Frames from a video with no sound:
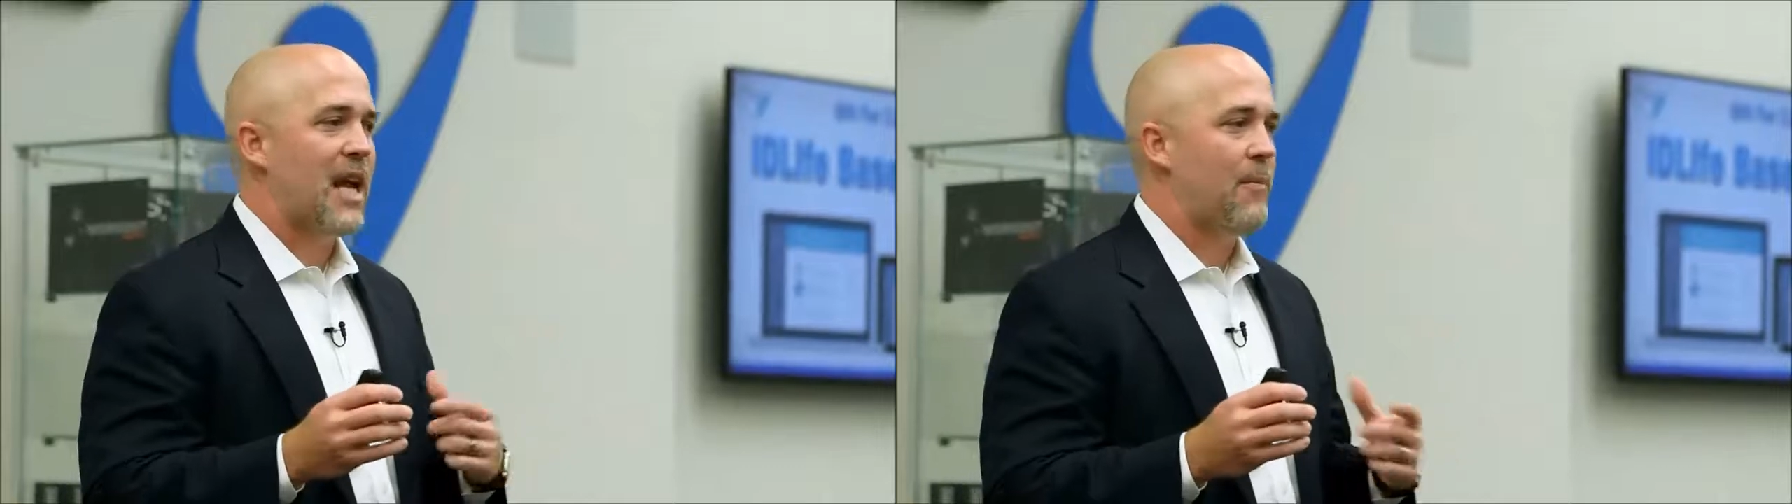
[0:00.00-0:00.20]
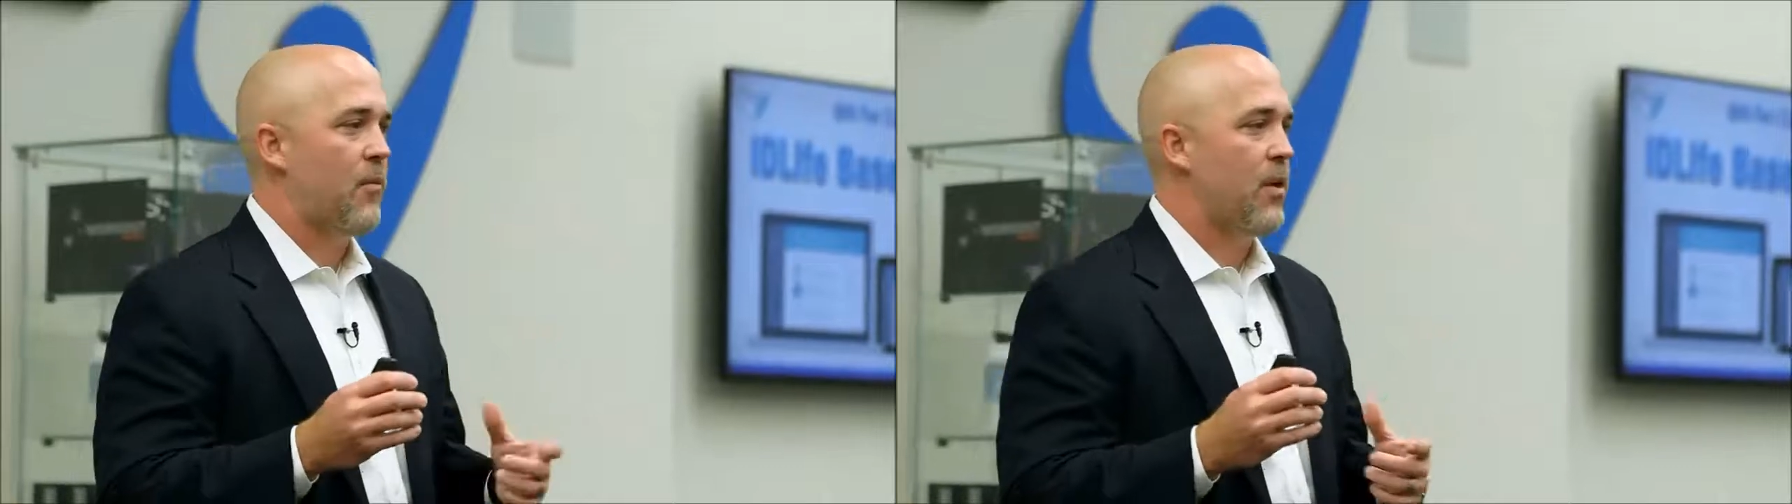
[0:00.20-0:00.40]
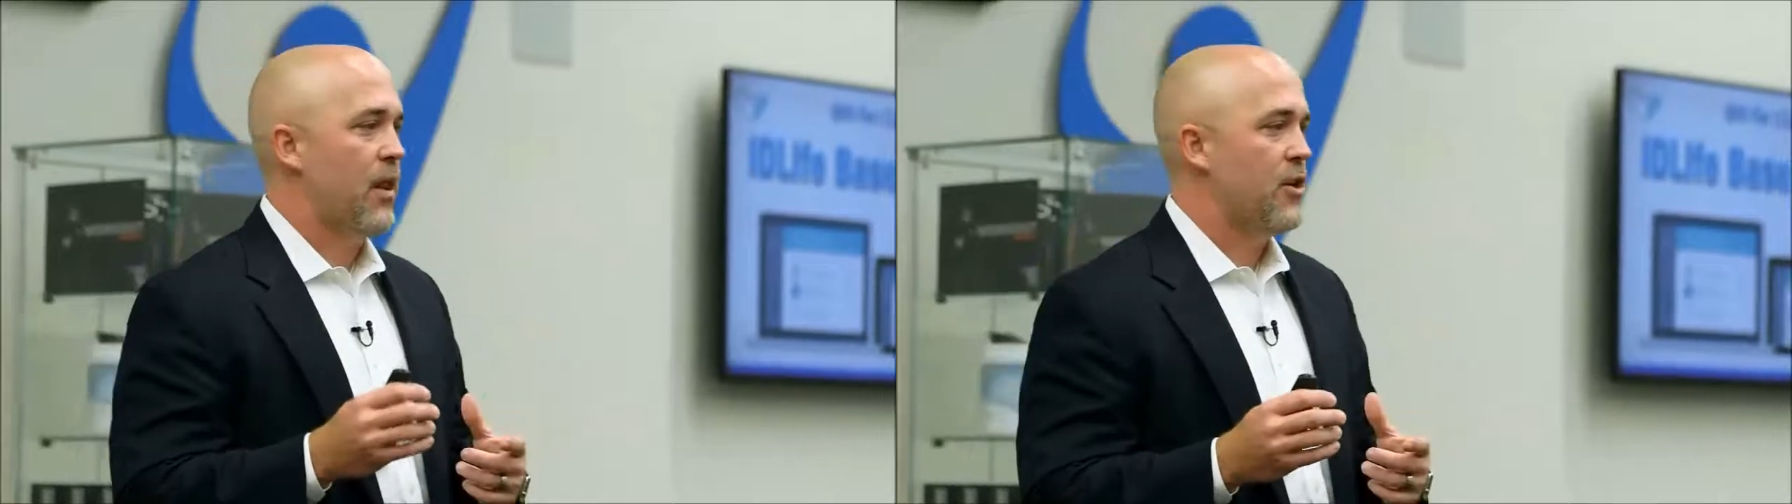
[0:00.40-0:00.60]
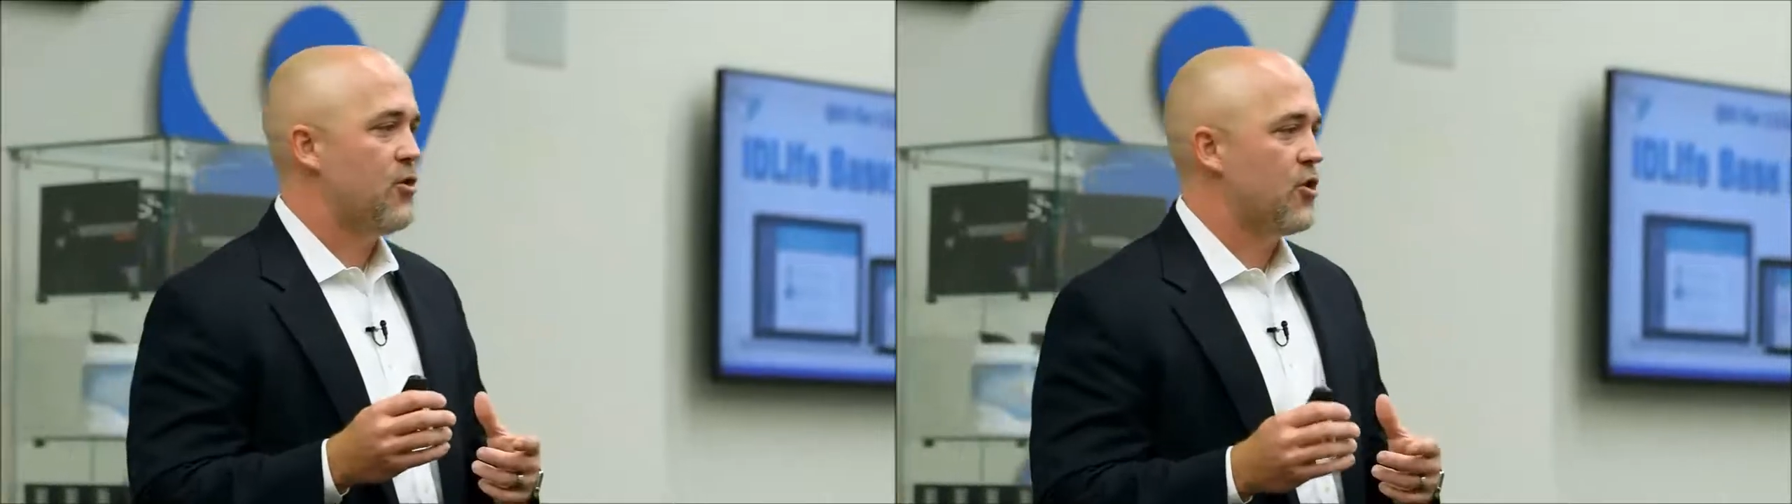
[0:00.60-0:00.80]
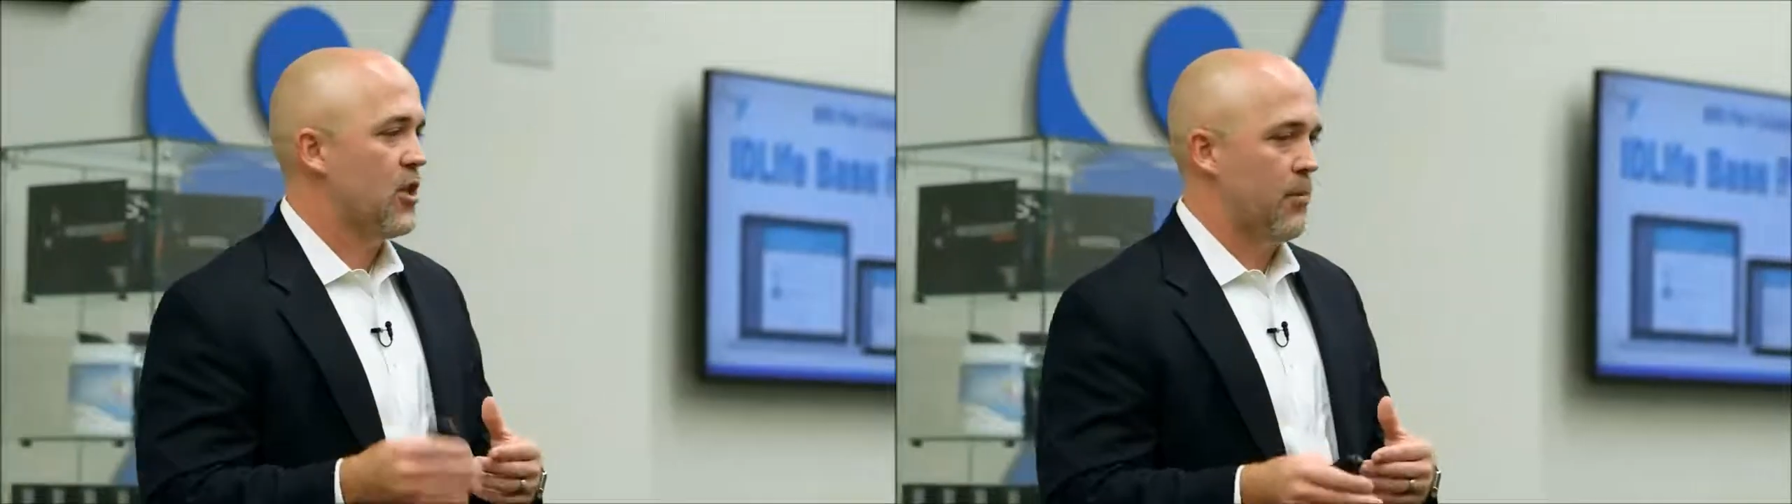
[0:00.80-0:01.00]
type of
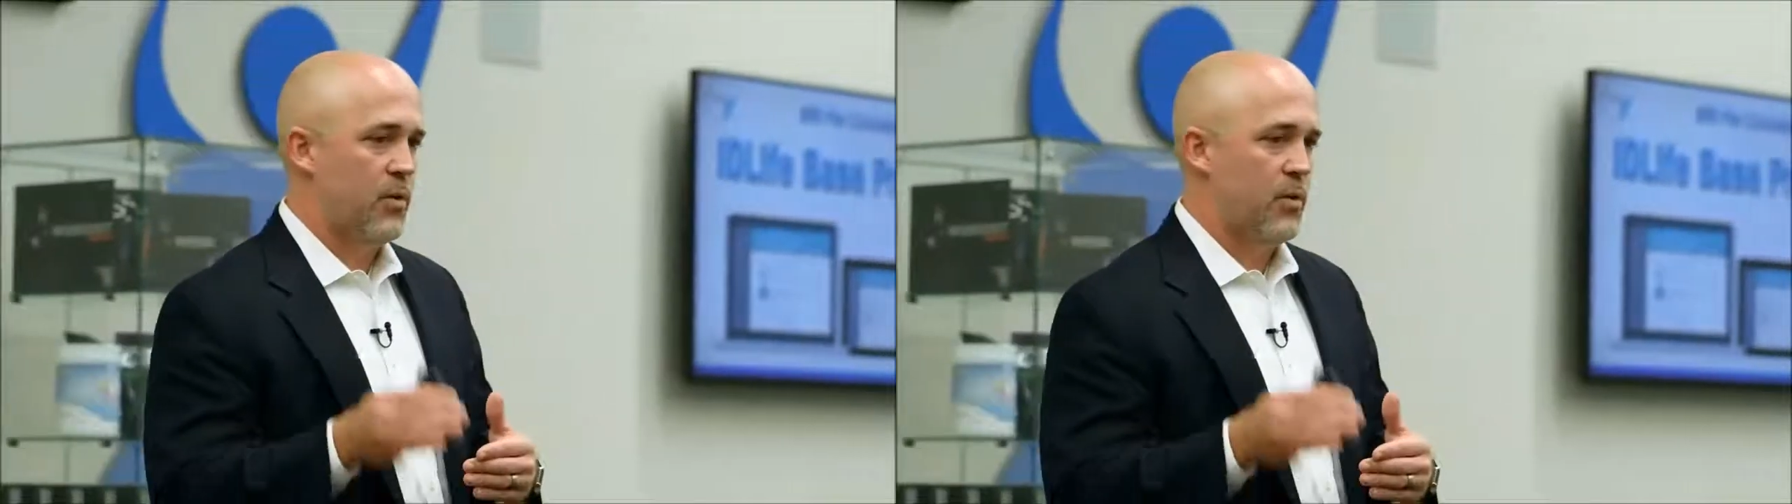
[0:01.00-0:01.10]
relationship